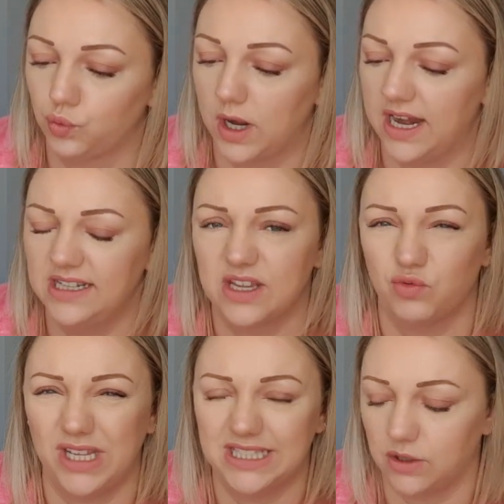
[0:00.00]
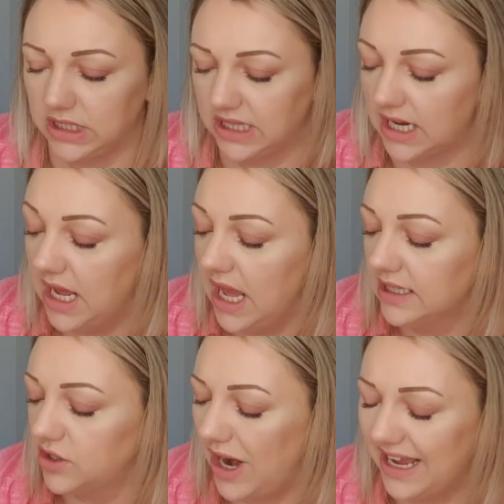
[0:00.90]
I nearly said retail thing then.
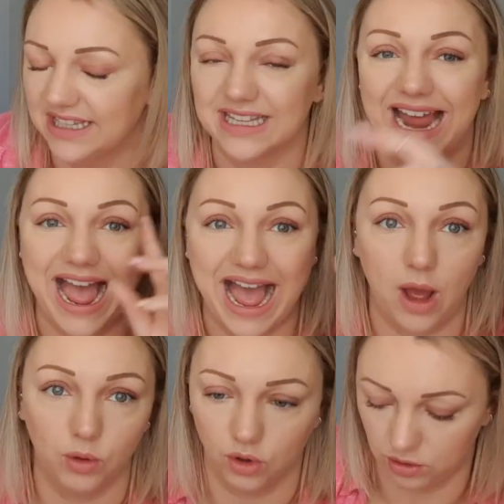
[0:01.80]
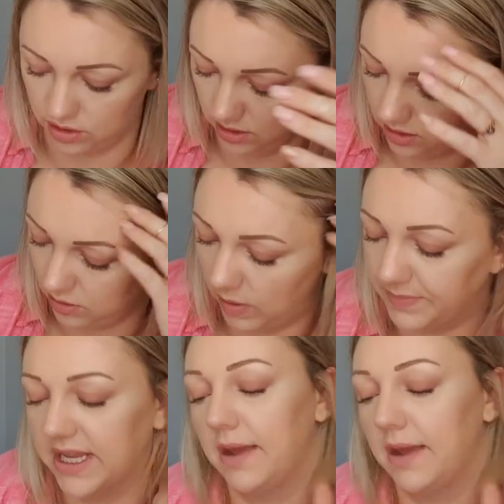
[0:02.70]
It's not like it's an Outlook website.